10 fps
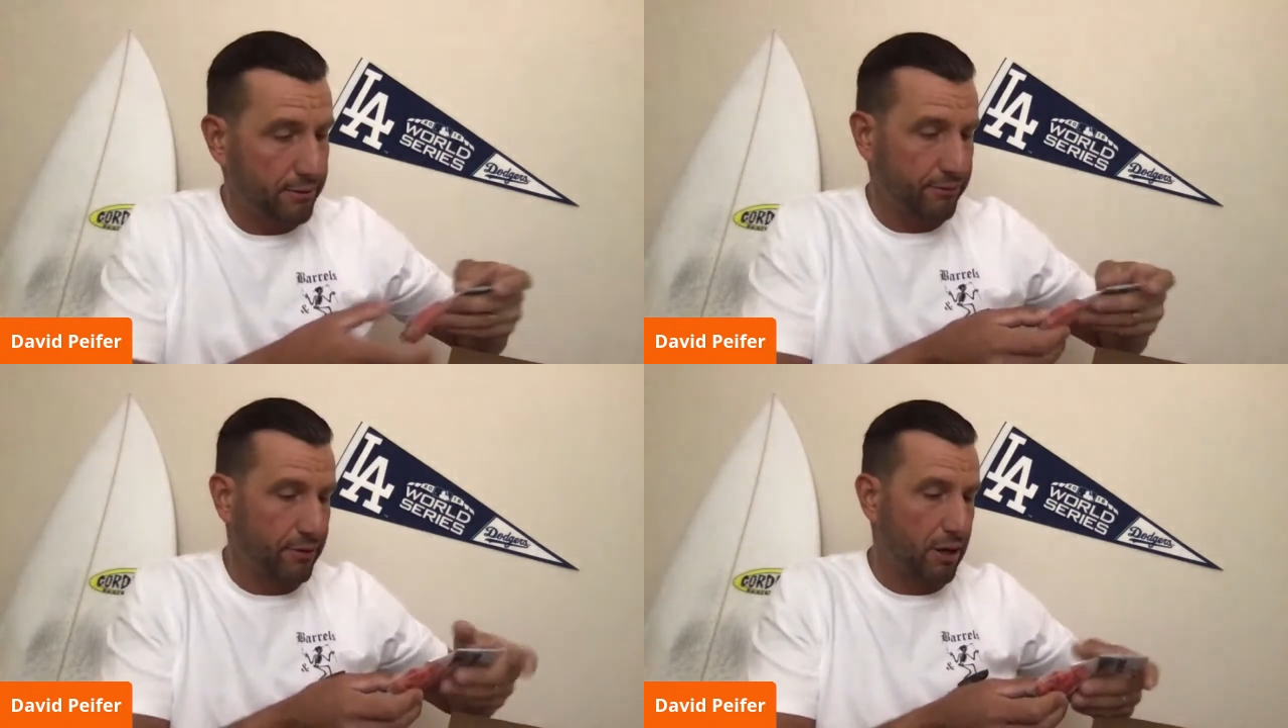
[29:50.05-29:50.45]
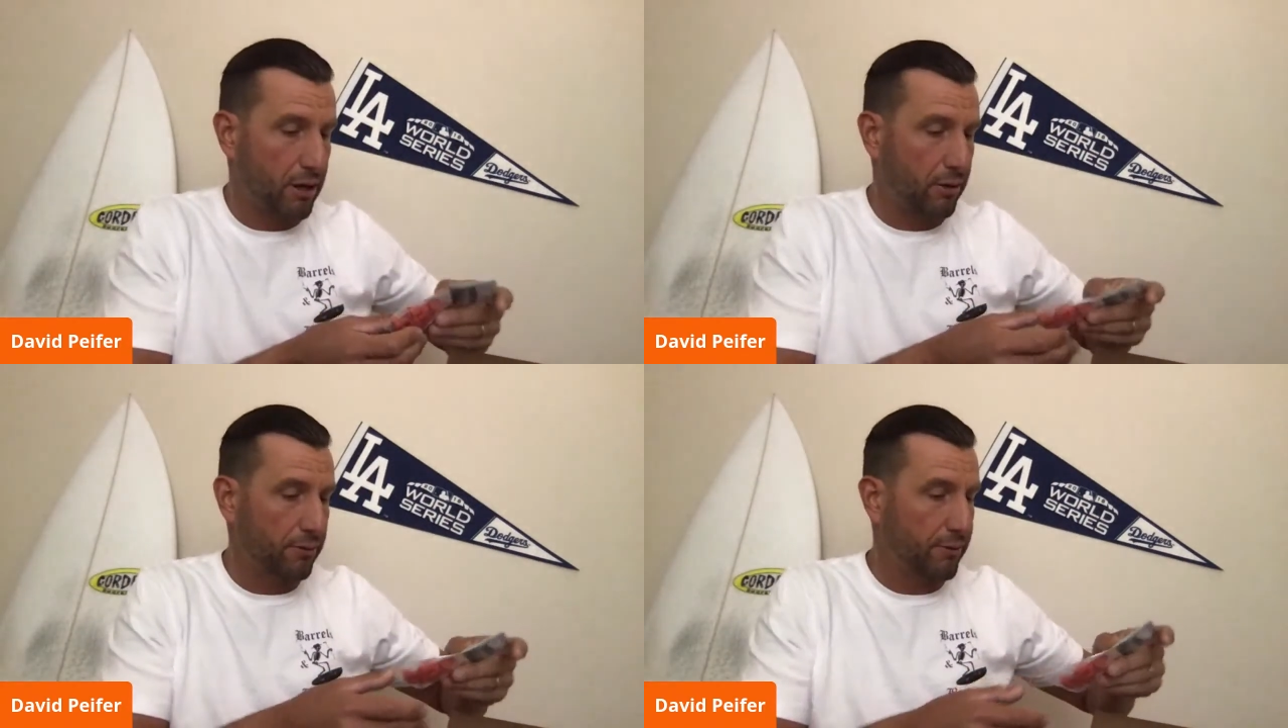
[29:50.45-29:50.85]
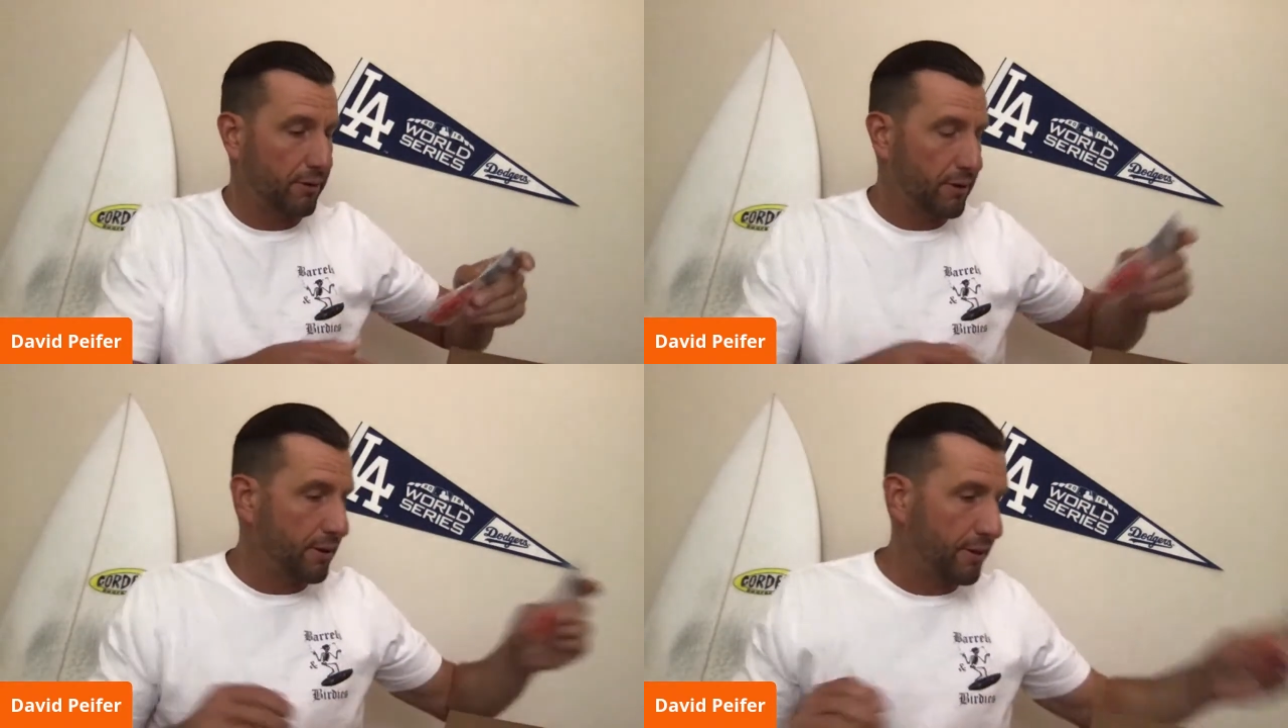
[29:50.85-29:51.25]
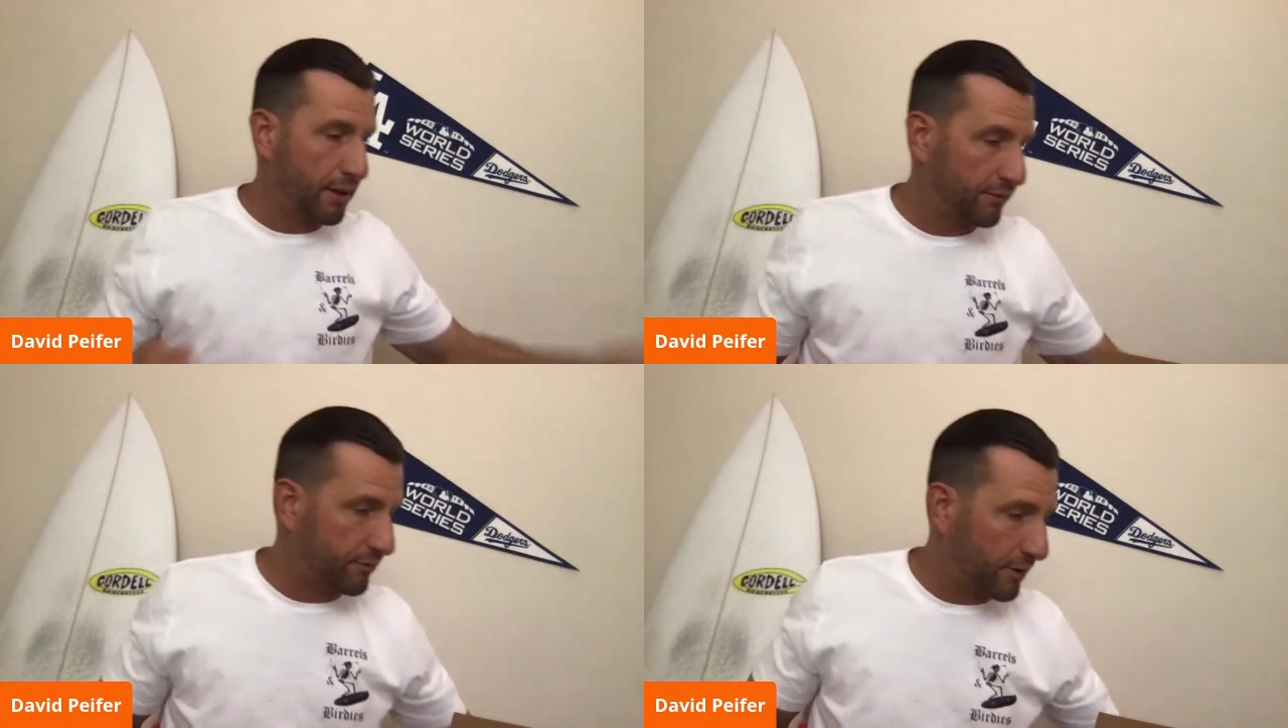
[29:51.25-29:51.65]
so
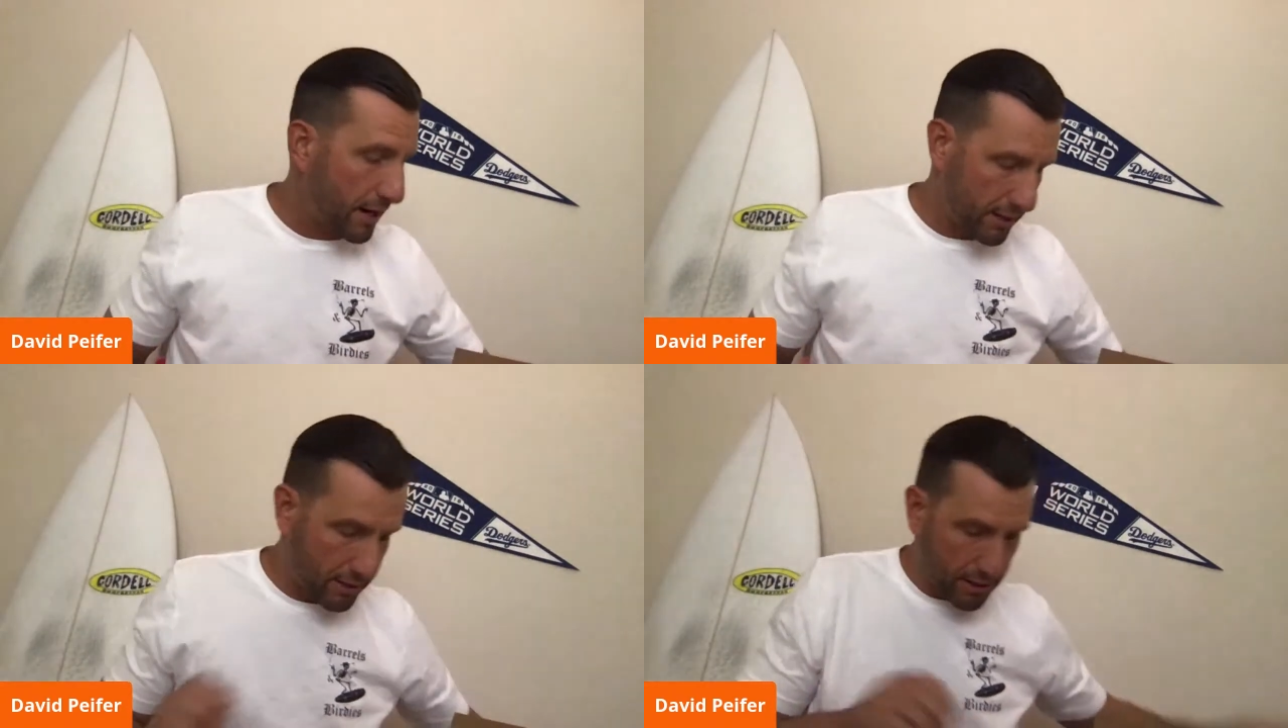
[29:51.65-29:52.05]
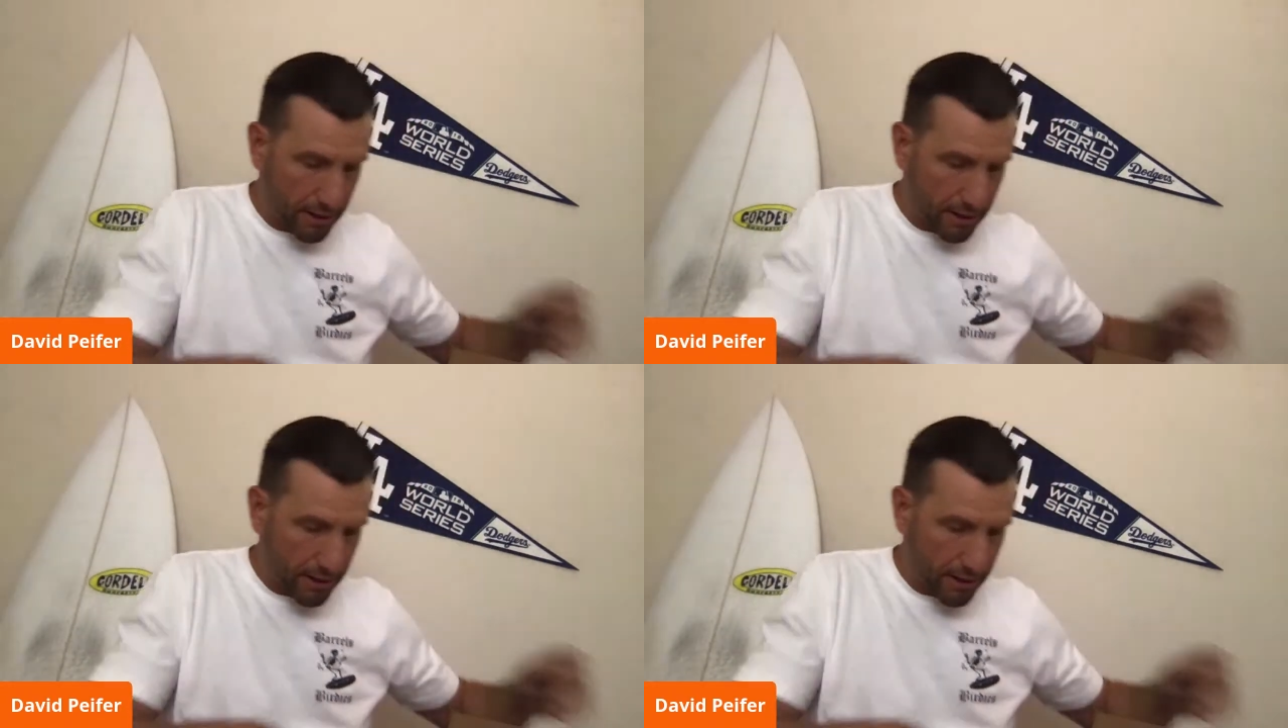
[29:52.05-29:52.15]
it's great.